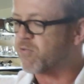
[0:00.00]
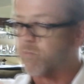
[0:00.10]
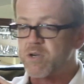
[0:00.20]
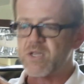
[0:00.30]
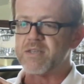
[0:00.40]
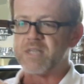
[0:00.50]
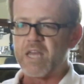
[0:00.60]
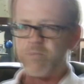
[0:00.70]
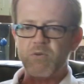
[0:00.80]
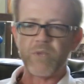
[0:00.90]
for Books on
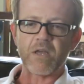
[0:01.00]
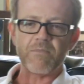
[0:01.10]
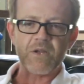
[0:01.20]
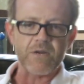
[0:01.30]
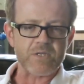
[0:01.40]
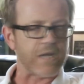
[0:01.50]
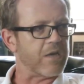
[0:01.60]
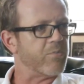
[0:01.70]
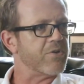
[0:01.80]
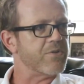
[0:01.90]
Tape and become their
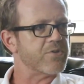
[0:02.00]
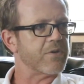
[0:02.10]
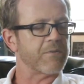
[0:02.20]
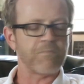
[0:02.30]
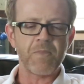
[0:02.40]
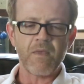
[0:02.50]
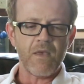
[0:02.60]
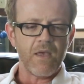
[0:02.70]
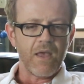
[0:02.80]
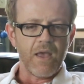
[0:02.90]
executive producer. Mm-hmm.
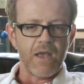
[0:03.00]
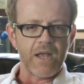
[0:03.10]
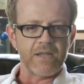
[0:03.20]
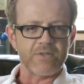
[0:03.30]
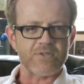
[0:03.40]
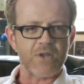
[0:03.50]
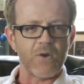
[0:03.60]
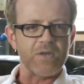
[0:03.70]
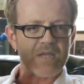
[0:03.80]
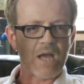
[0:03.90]
And
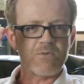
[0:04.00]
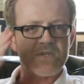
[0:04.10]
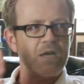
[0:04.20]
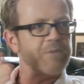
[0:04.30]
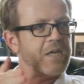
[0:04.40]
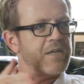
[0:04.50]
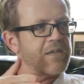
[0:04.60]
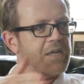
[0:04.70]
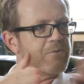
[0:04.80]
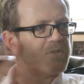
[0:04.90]
so as I was coming in,
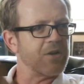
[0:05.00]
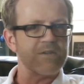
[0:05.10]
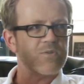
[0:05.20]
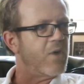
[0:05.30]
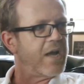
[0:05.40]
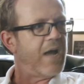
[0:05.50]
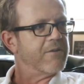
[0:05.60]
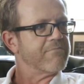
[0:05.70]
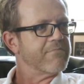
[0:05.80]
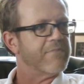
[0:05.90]
he was on his way
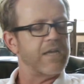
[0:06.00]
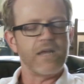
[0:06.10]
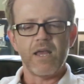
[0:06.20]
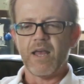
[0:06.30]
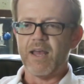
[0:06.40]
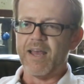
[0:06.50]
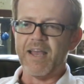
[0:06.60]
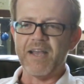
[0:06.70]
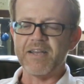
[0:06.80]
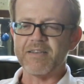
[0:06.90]
out
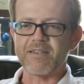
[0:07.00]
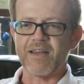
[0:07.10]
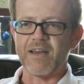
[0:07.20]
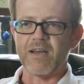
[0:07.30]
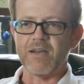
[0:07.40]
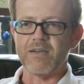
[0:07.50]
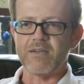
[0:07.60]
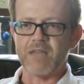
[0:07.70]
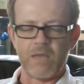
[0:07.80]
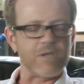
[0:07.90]
and
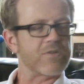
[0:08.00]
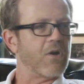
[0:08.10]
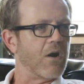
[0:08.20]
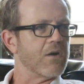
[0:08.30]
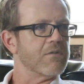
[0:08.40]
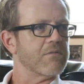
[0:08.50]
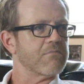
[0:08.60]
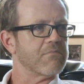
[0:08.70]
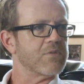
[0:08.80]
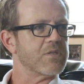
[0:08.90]
gave me his card,
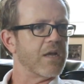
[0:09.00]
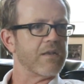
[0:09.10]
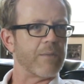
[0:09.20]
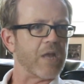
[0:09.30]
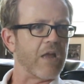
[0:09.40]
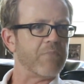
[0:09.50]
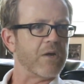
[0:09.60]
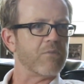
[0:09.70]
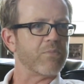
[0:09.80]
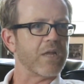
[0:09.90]
said, I'm going to have my
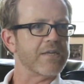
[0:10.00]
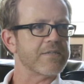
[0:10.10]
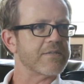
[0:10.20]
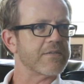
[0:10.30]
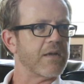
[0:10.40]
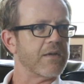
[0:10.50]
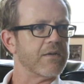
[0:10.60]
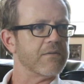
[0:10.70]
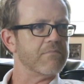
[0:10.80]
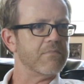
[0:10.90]
own place.
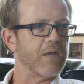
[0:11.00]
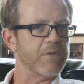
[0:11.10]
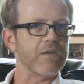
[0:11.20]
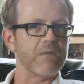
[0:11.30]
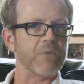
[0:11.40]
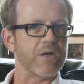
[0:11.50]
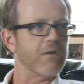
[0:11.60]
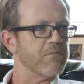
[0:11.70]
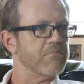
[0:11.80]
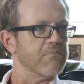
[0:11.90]
I'm going to need my
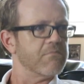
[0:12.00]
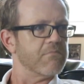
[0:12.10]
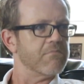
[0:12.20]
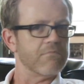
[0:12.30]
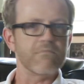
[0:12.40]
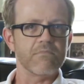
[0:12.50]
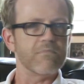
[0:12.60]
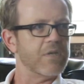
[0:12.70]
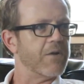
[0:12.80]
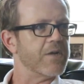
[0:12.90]
own
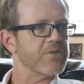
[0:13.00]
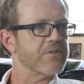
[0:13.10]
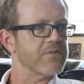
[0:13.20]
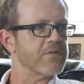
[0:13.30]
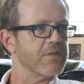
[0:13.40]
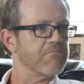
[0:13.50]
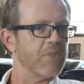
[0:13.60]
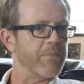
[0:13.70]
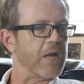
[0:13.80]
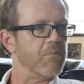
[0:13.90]
narrations in
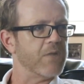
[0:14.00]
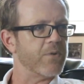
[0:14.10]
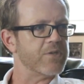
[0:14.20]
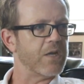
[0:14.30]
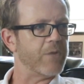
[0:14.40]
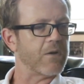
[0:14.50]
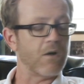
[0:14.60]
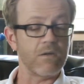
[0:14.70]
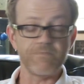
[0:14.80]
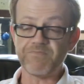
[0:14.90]
about a month. Why don't you give me a
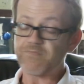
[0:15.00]
call?